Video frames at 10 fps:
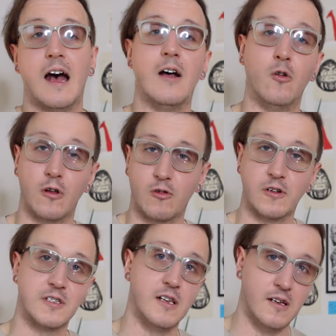all
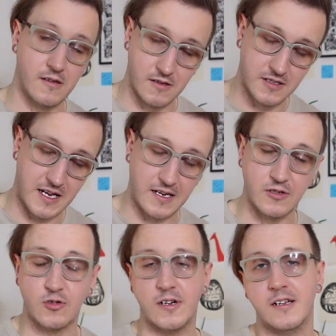across the second
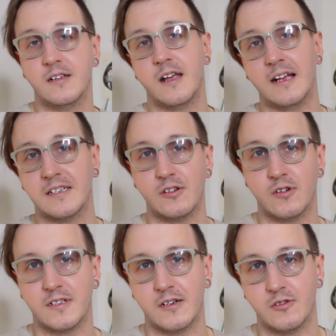string, etc.,
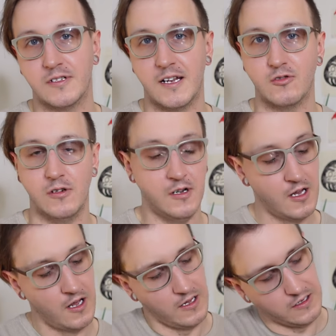etc., etc.,
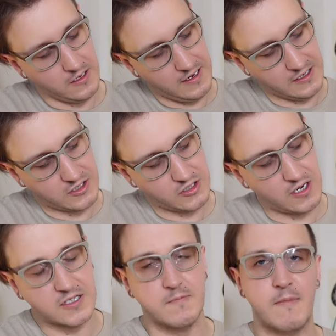it
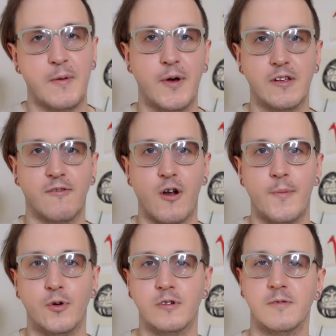starts to map out your
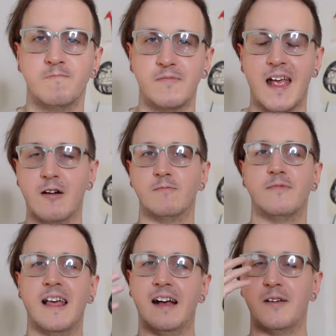fretboard. Now,
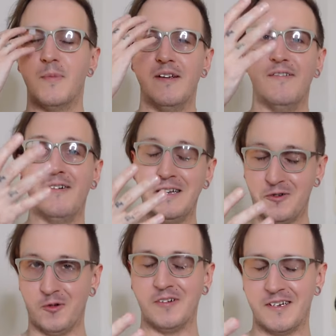that can be a very
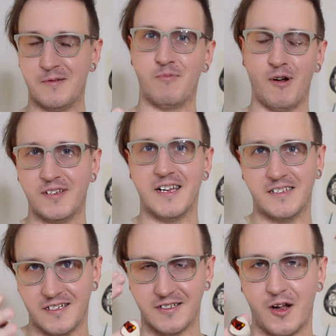daunting process
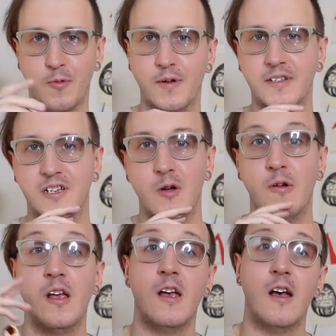to start with. So,
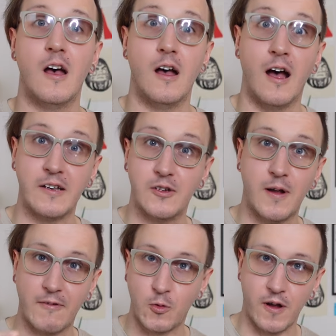I do
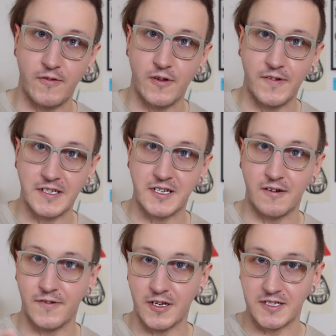have quite a few fingerstyle
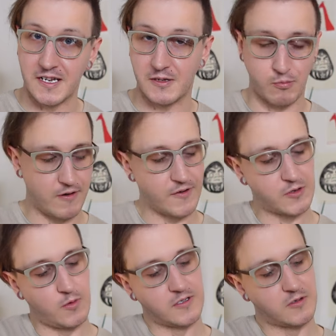Fursdays, previous
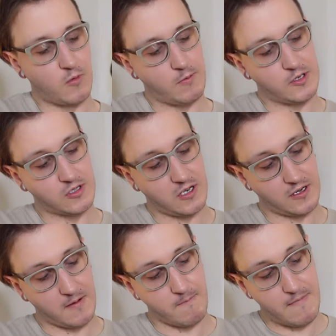ones, where we just look
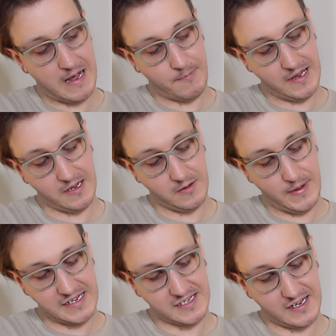at mapping
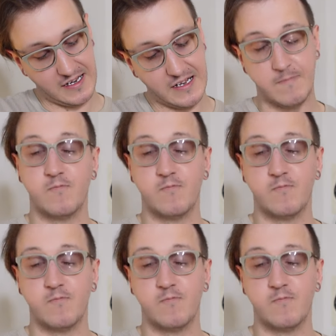basically